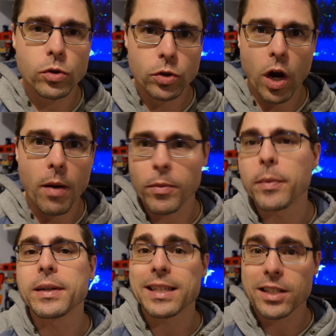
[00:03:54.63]
charm
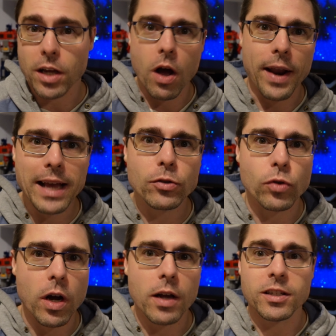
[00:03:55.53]
them and discard
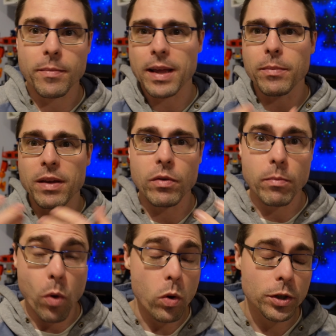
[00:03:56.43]
extra cards to make them
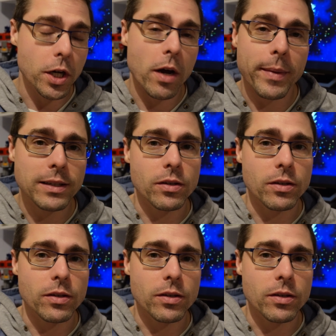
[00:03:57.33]
even more charming,